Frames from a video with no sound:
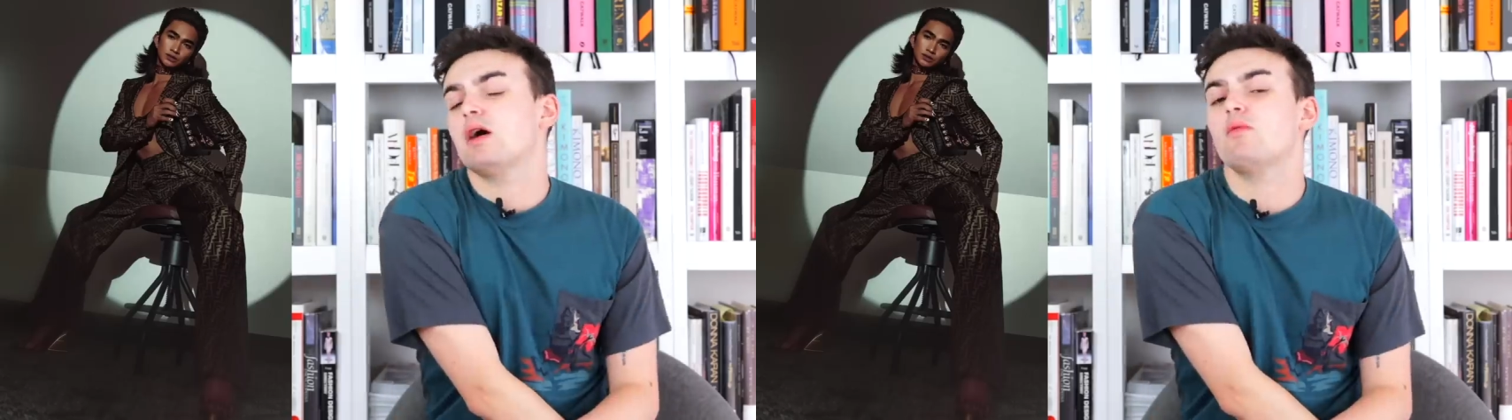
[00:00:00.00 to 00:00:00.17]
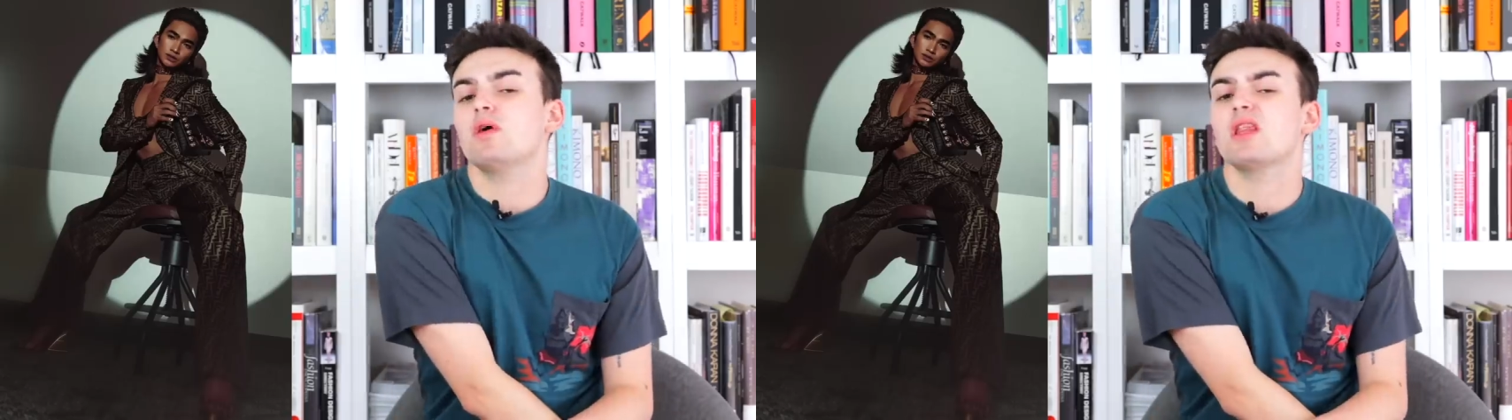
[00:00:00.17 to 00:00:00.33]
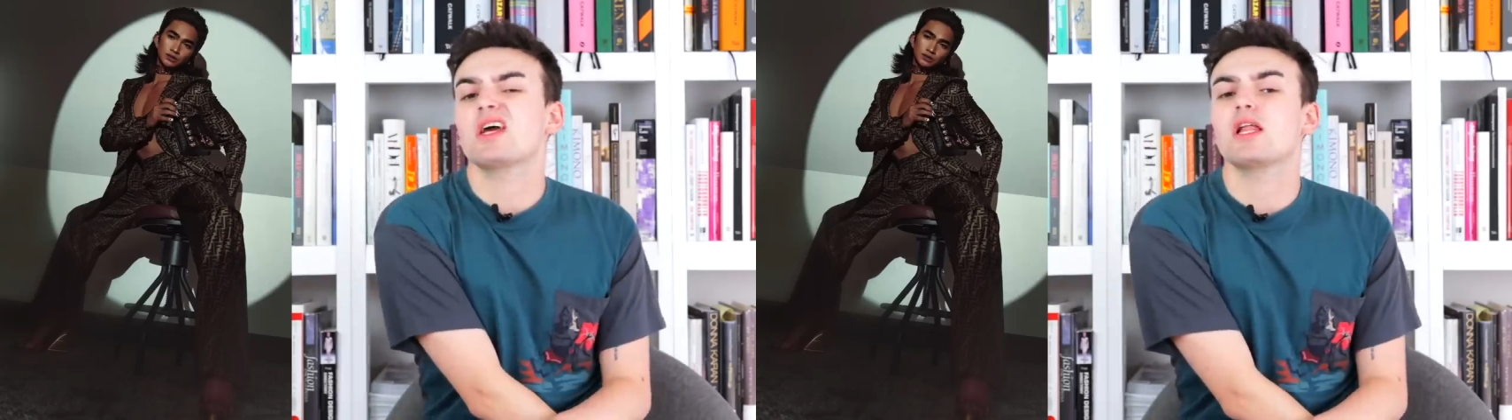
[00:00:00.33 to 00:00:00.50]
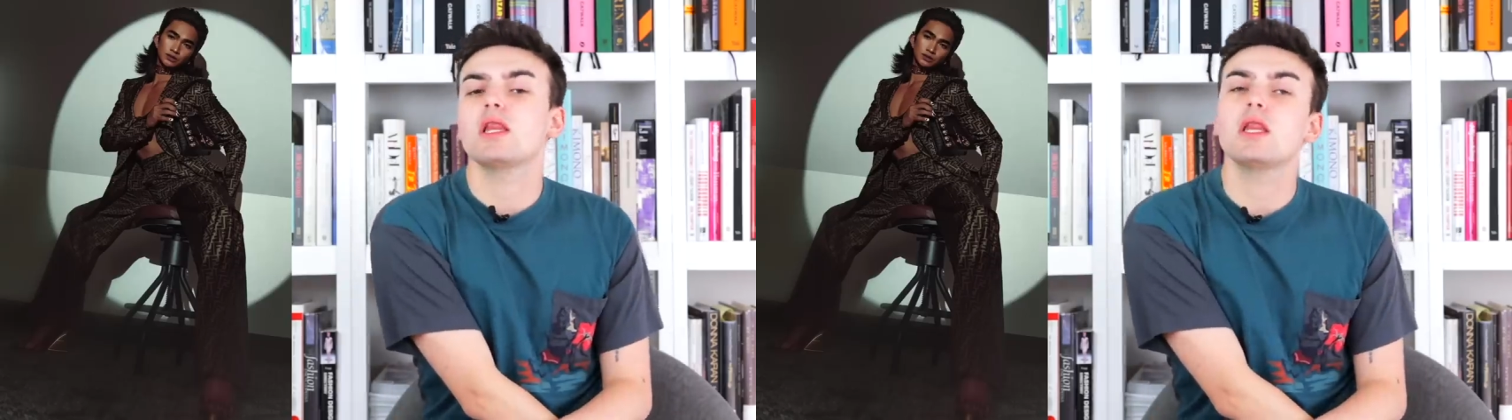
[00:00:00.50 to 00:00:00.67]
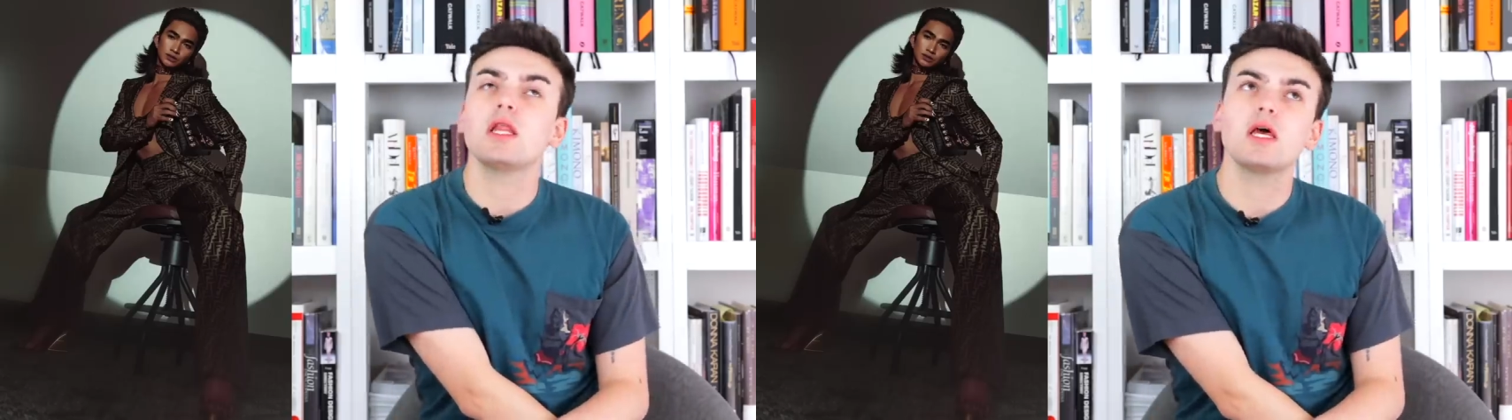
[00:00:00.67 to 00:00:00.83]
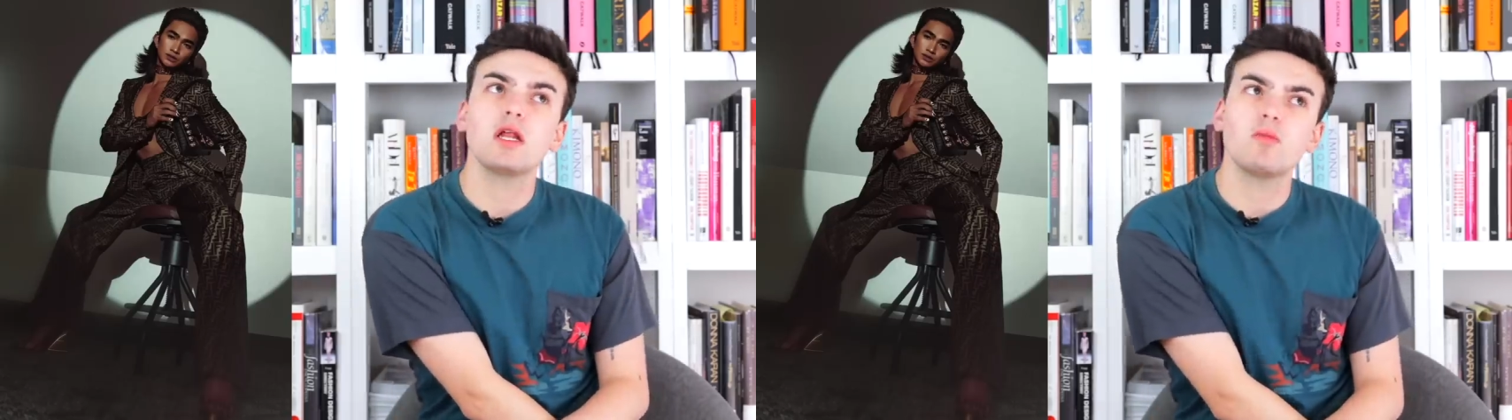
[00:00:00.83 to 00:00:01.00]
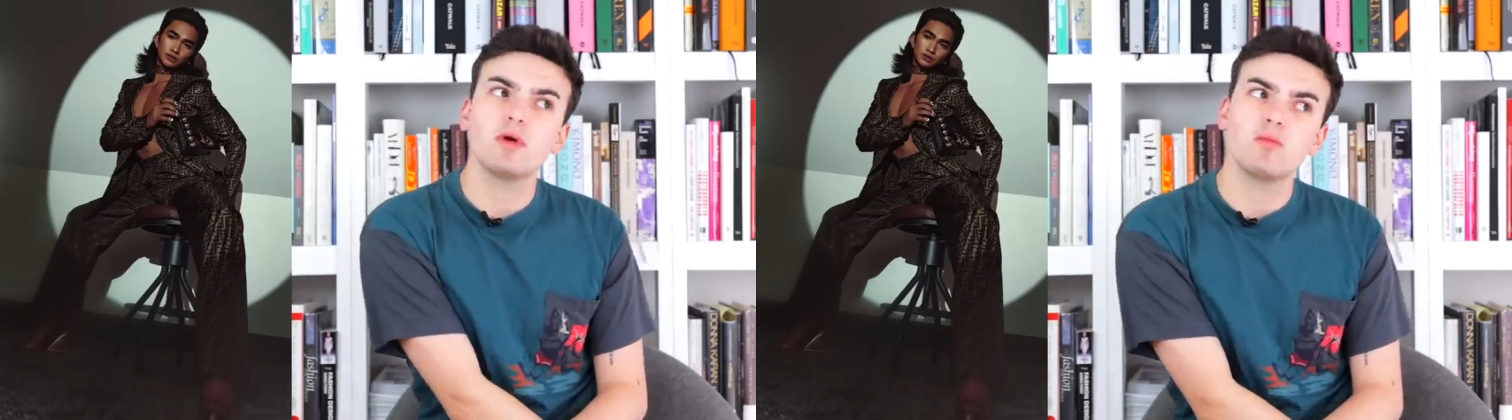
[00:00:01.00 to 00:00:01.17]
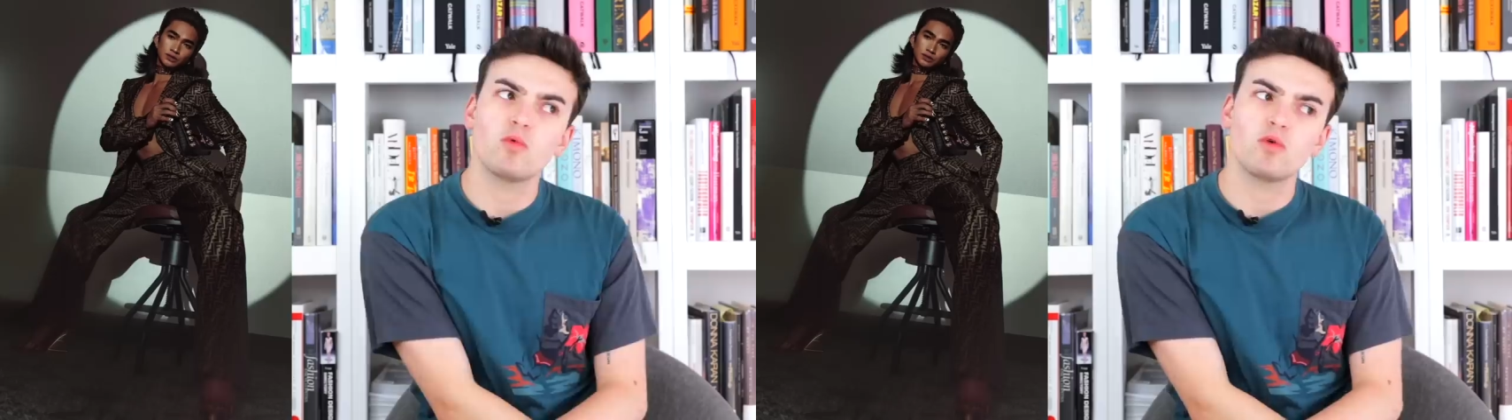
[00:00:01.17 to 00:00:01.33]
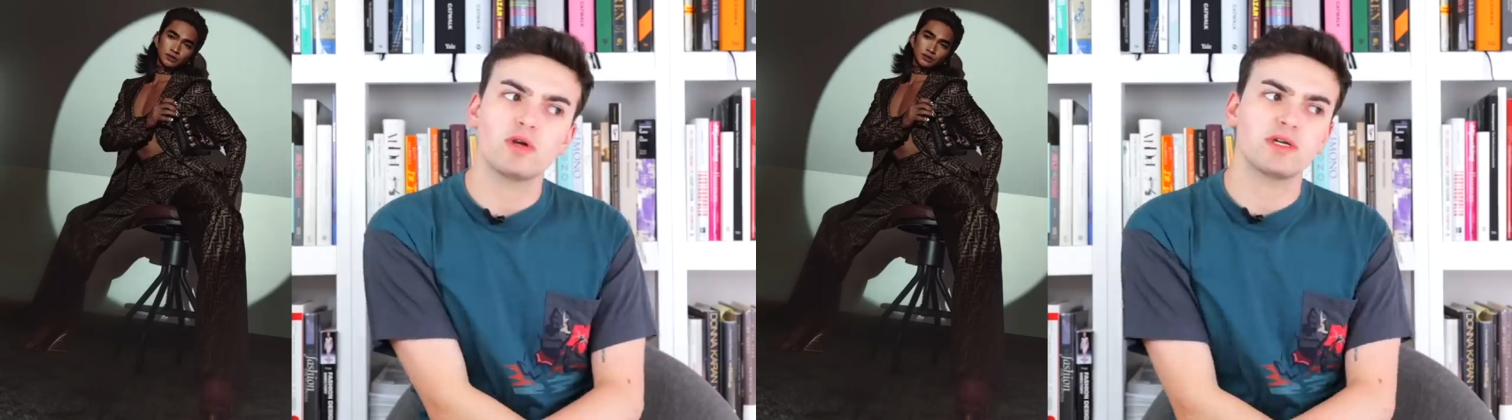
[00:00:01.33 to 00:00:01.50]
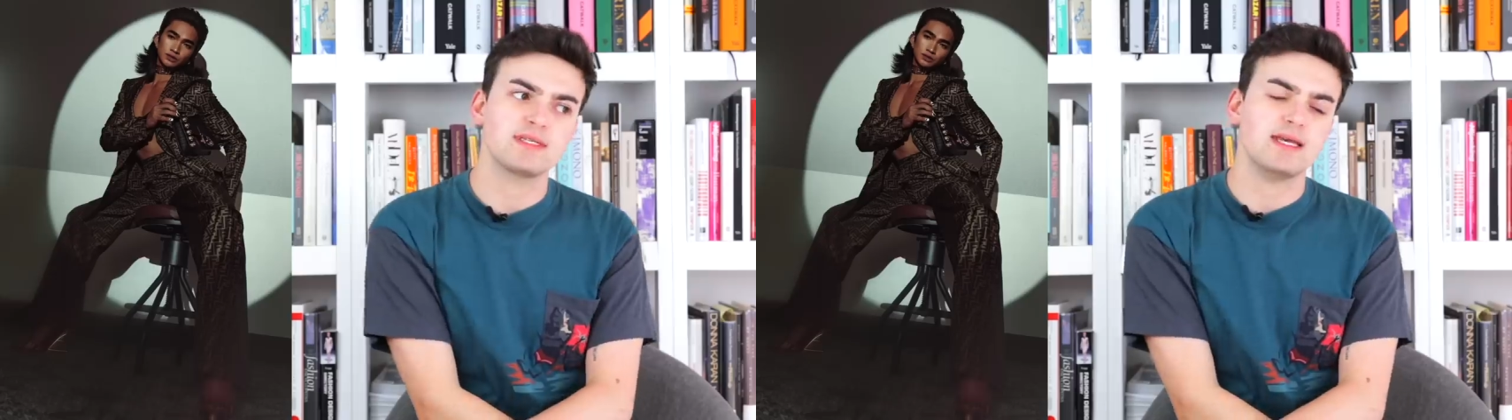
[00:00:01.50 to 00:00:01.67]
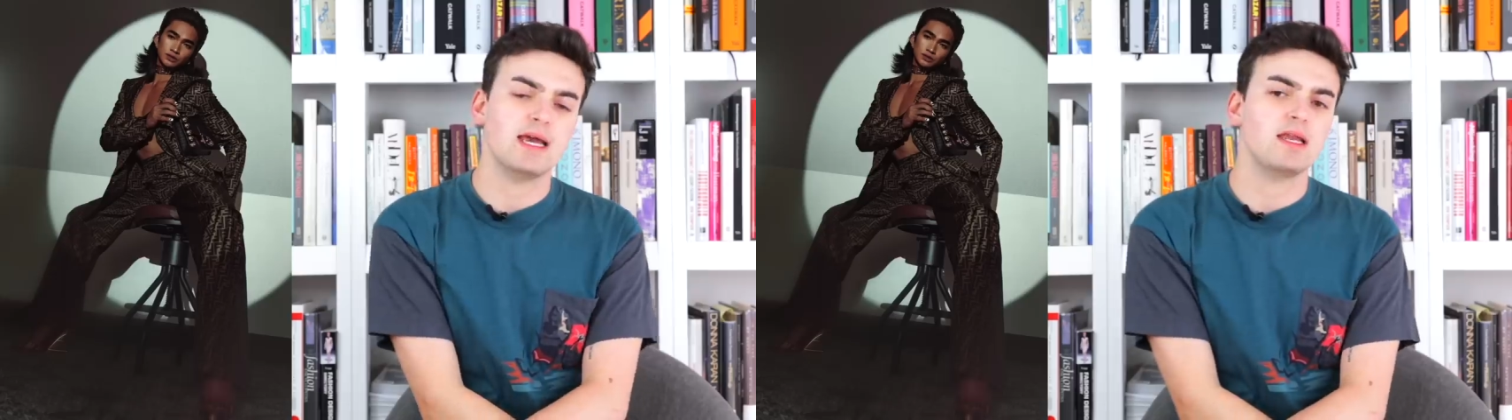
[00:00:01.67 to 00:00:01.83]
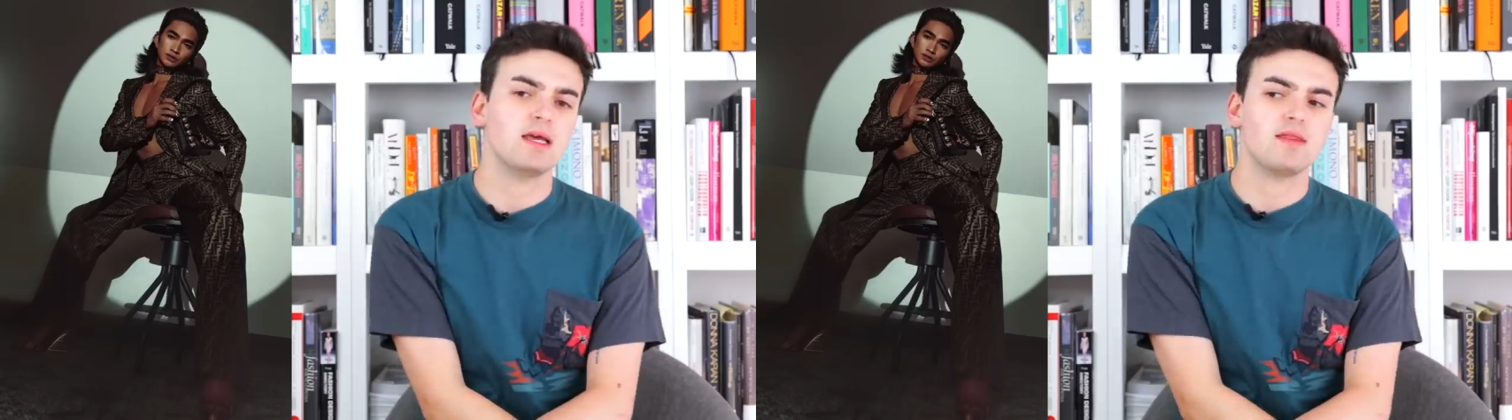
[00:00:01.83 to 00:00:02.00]
I want like a little bit more
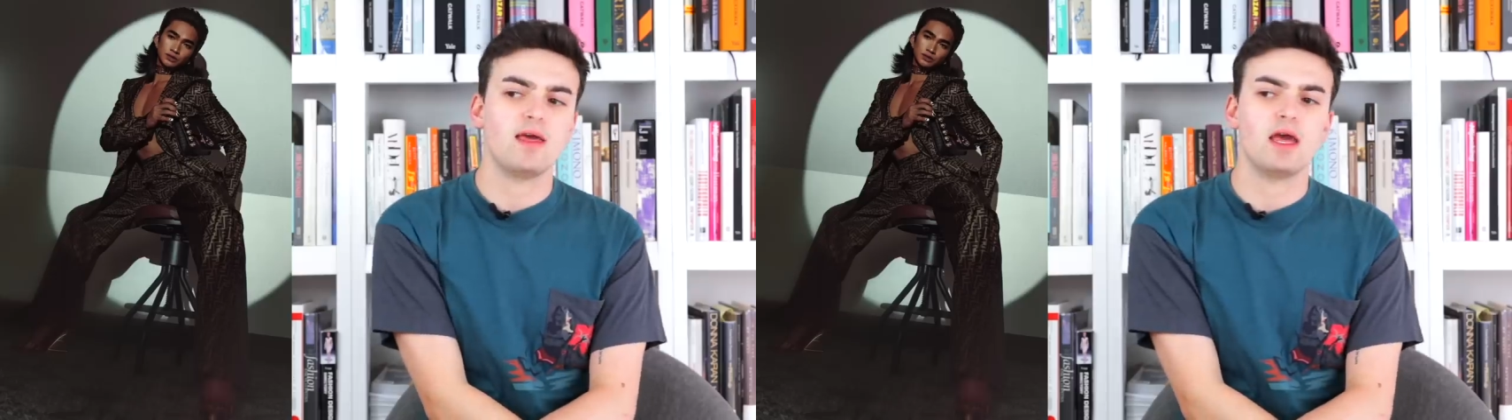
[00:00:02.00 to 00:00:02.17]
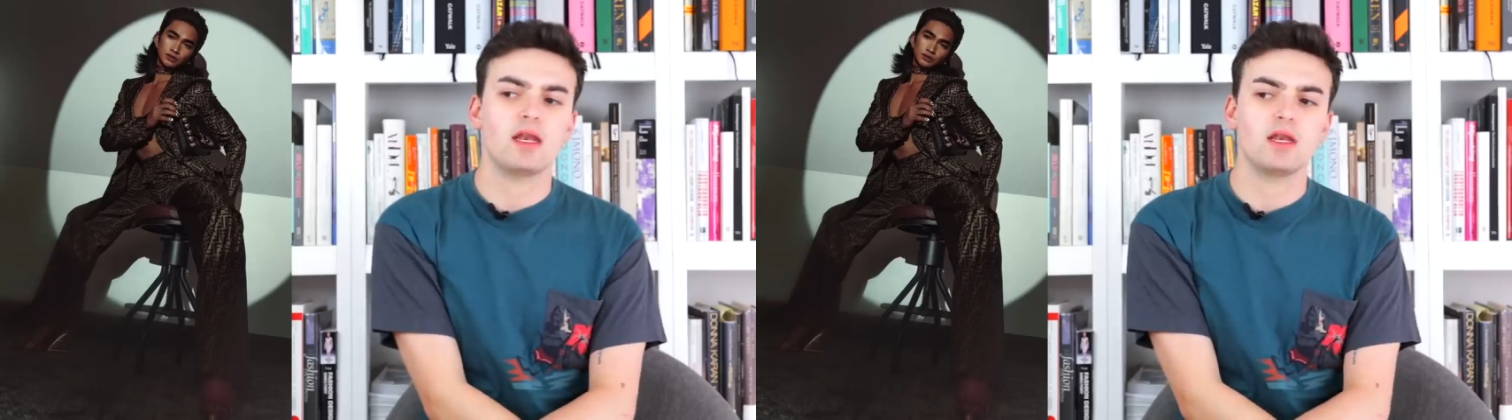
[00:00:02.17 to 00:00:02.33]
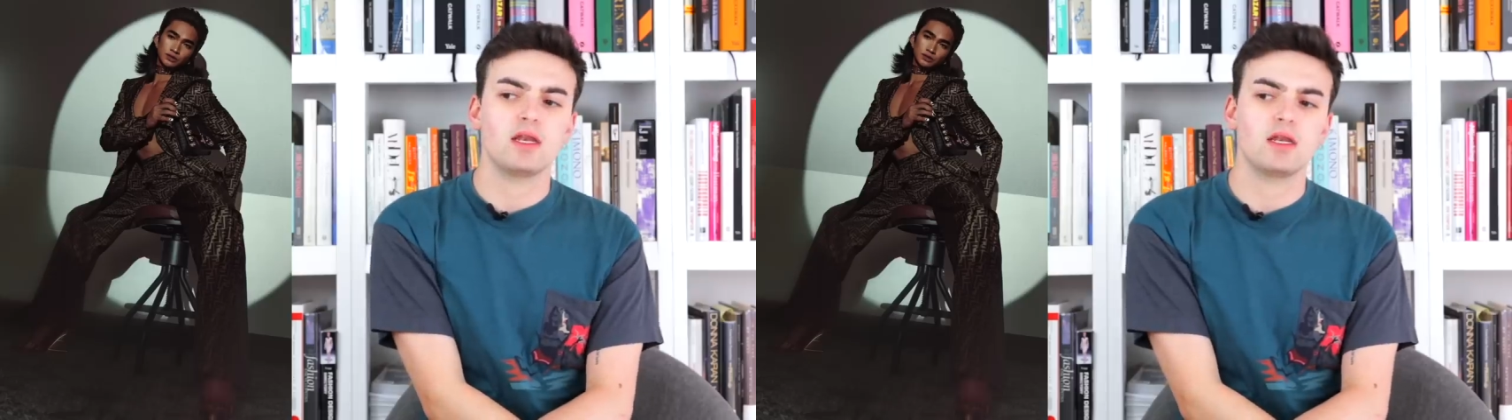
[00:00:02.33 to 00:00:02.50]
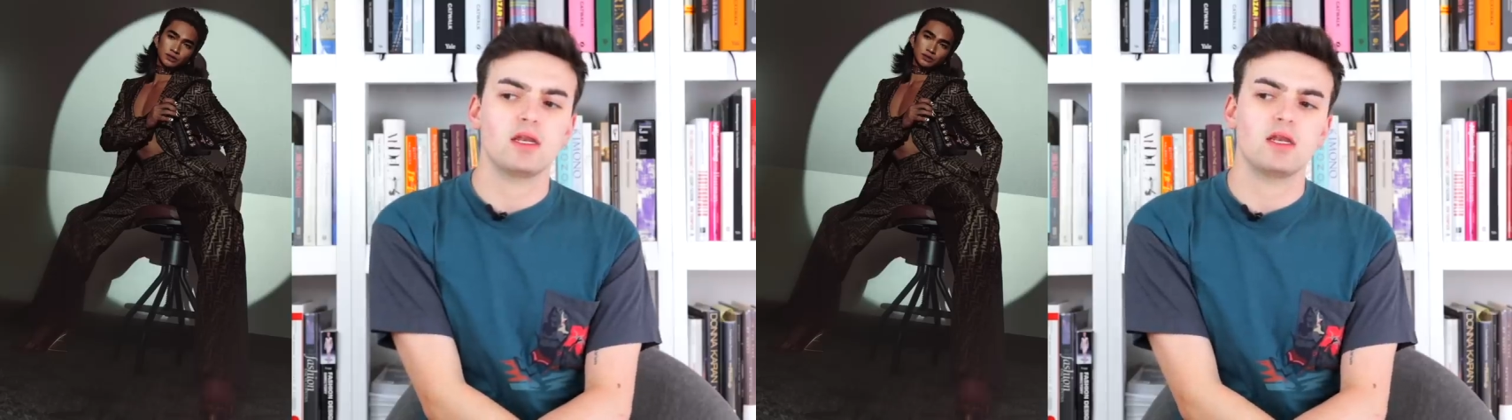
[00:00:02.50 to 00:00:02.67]
exciting than